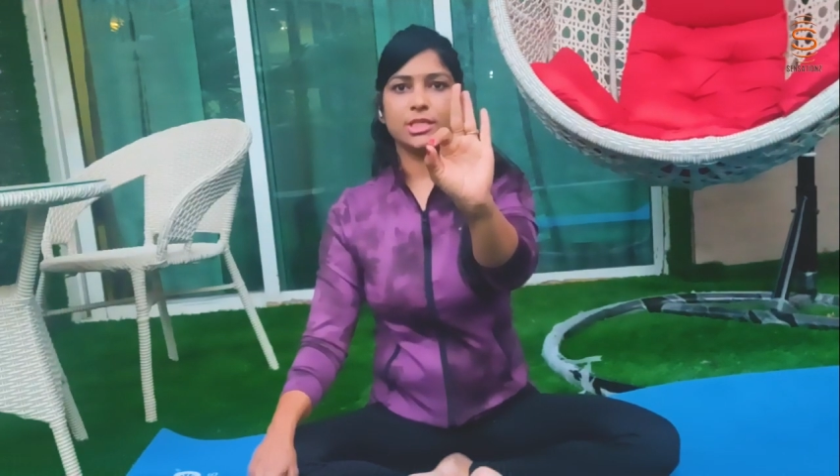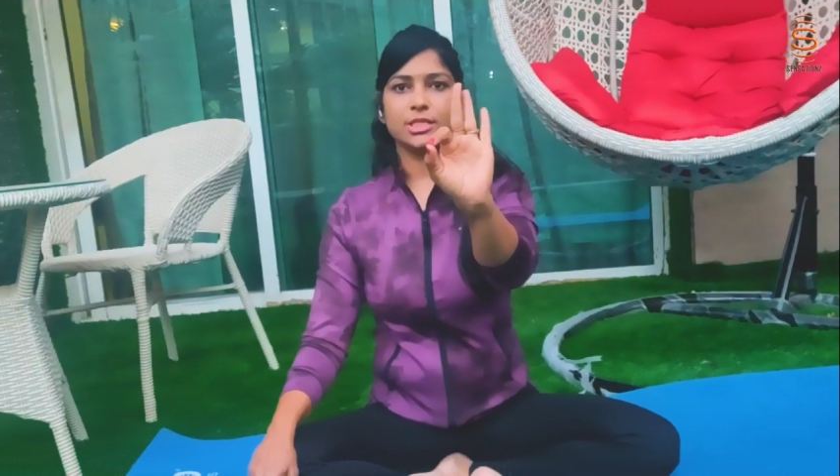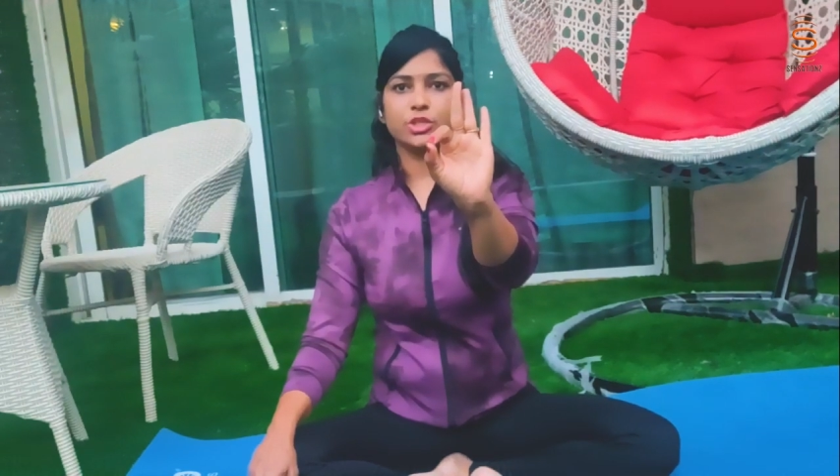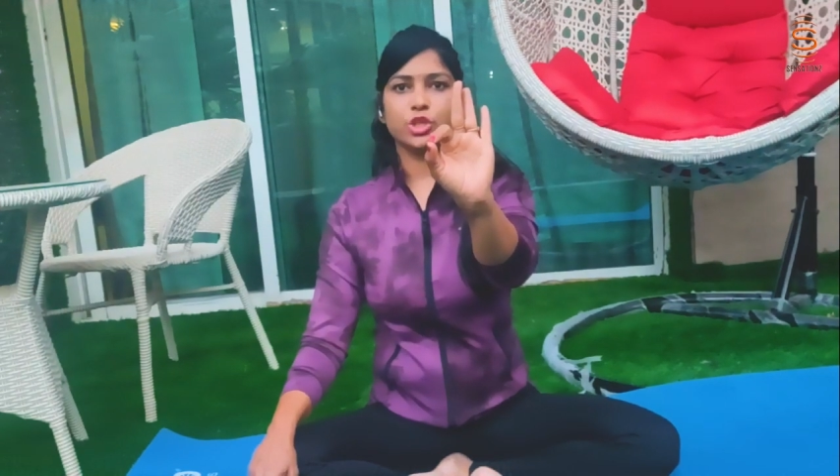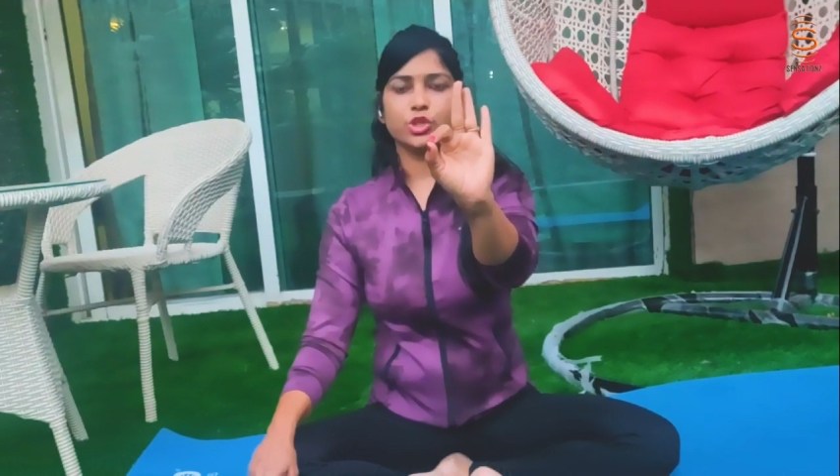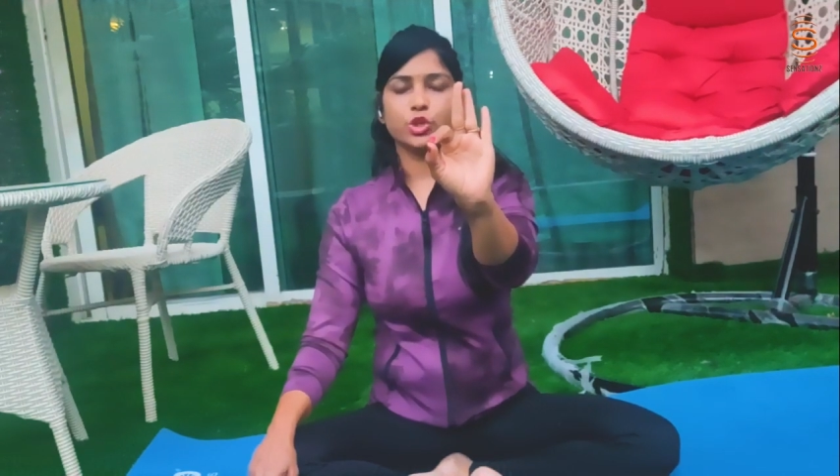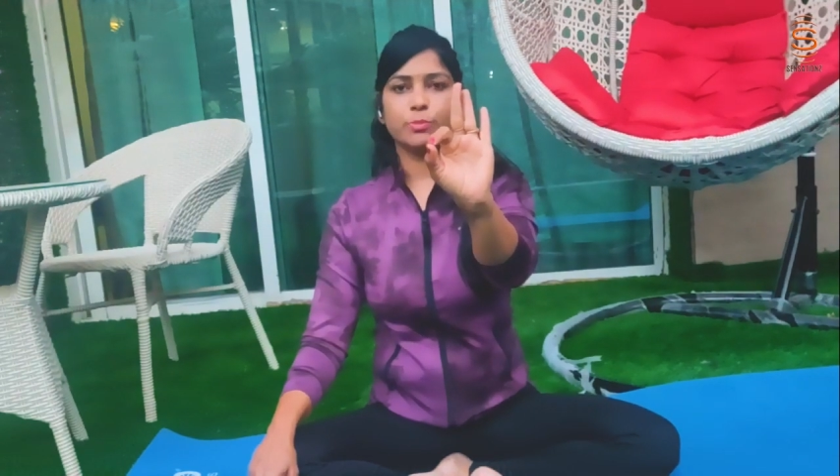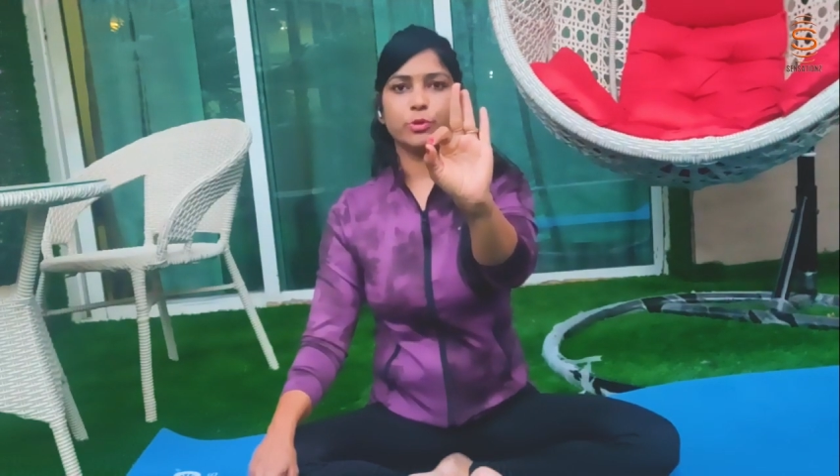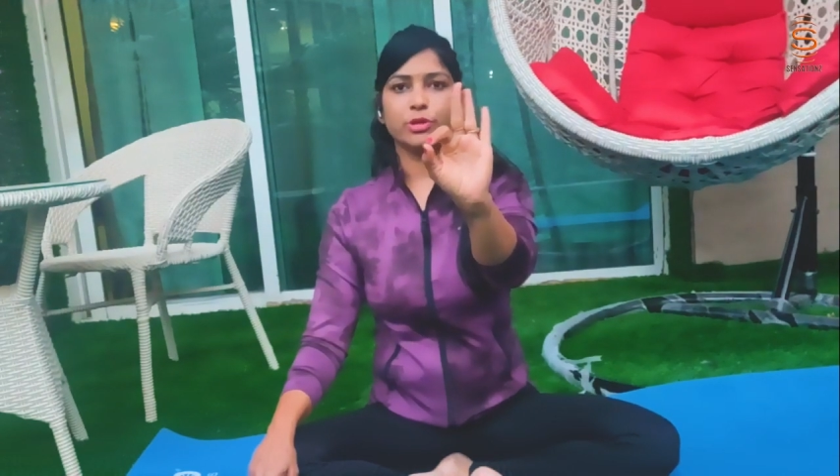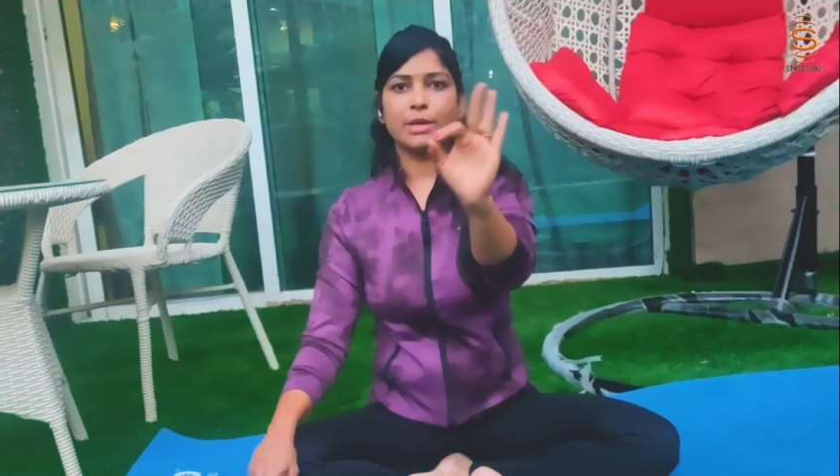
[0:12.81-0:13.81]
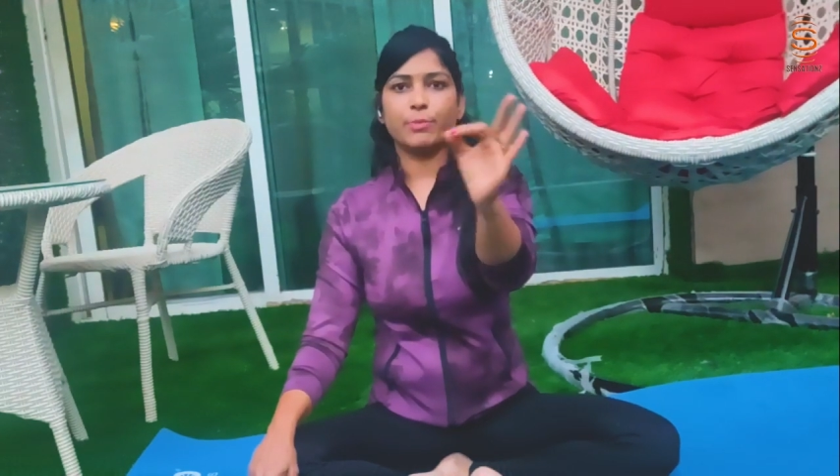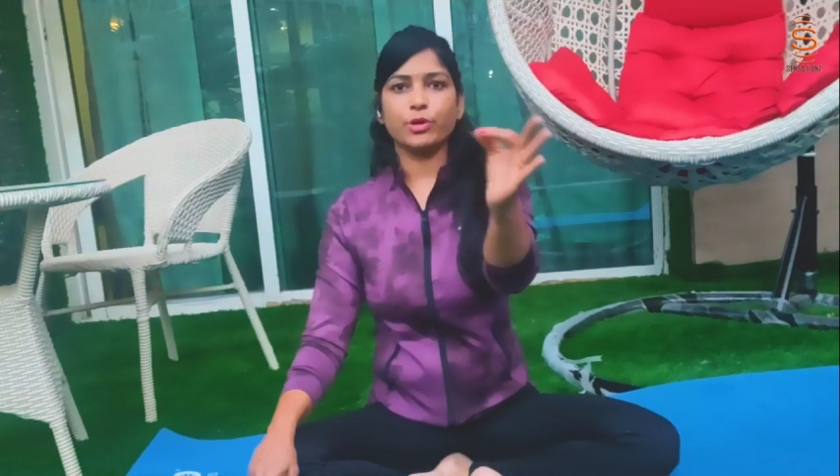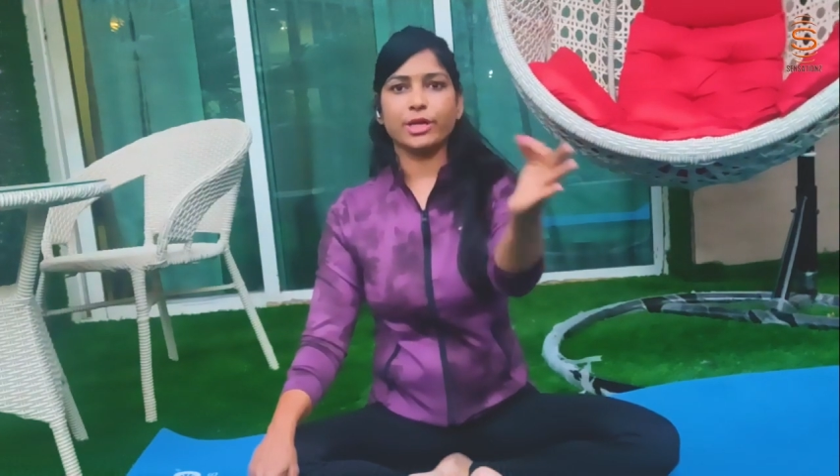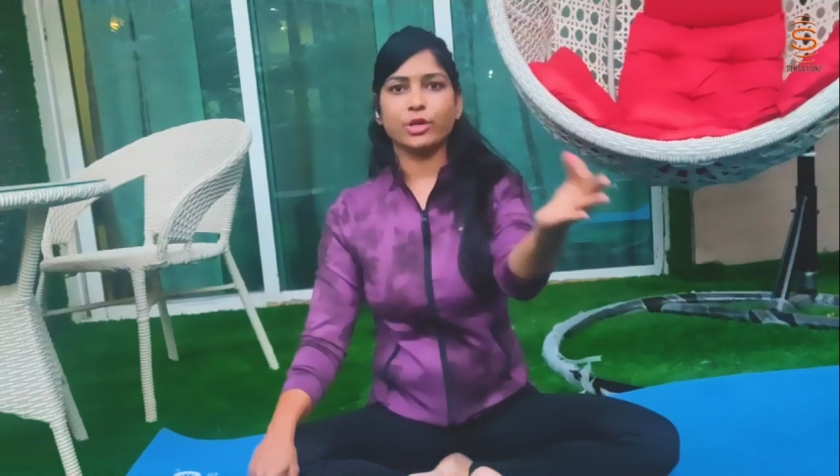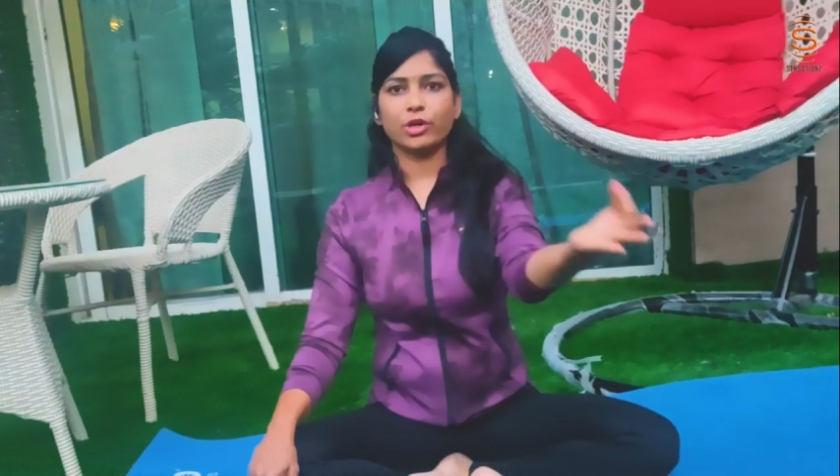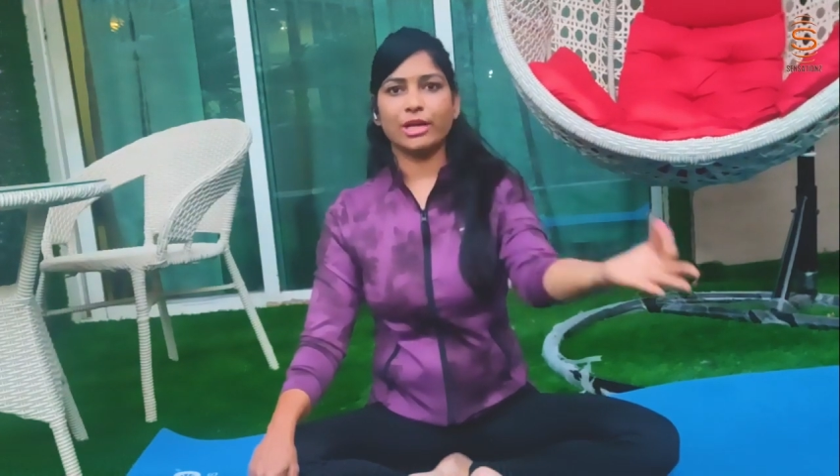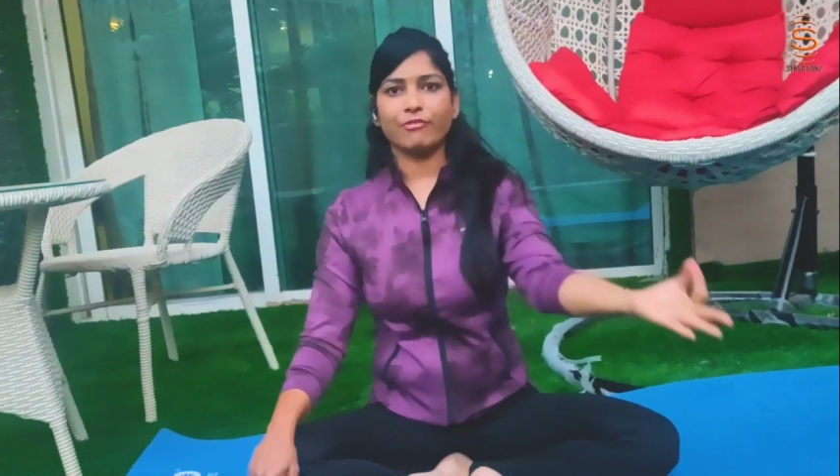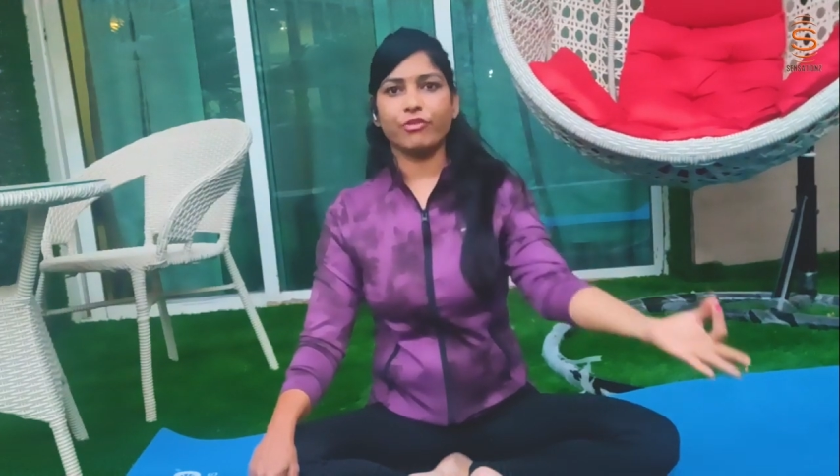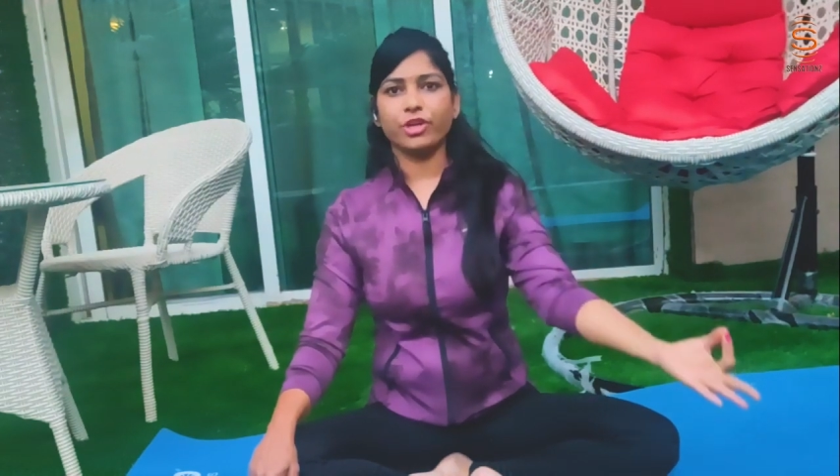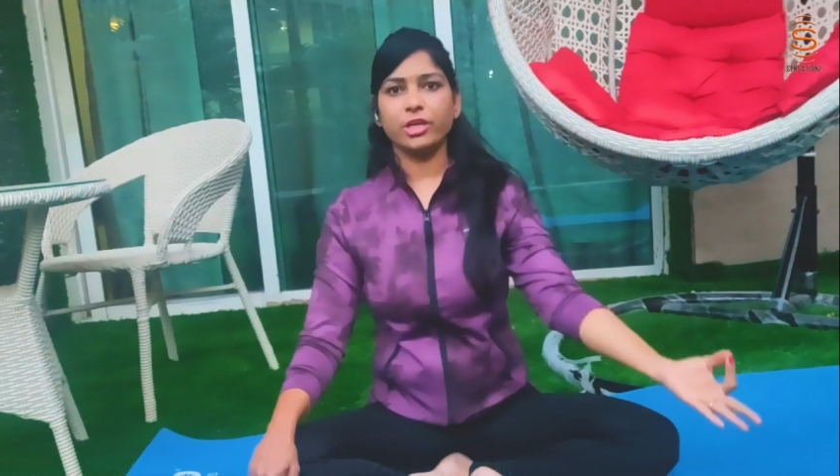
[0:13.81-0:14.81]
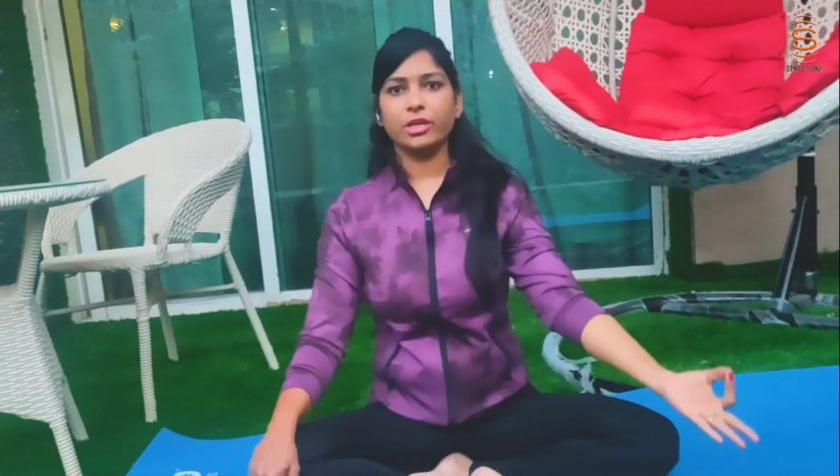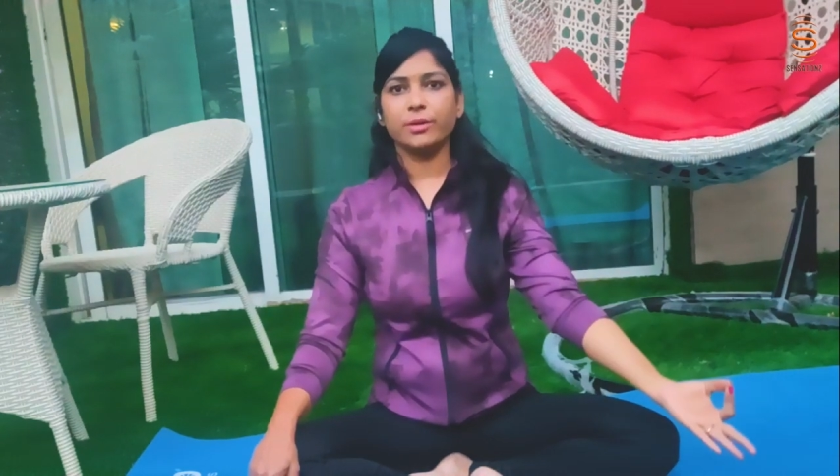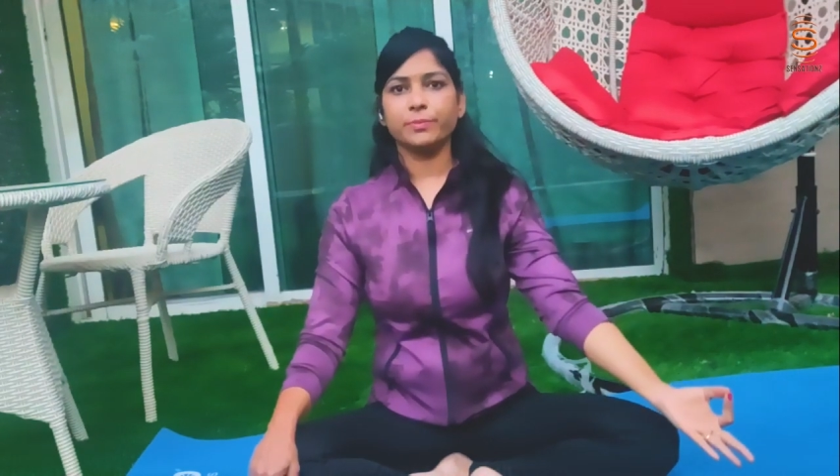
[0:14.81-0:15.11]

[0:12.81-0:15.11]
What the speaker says: This is your chin mudra. Put at your left knee.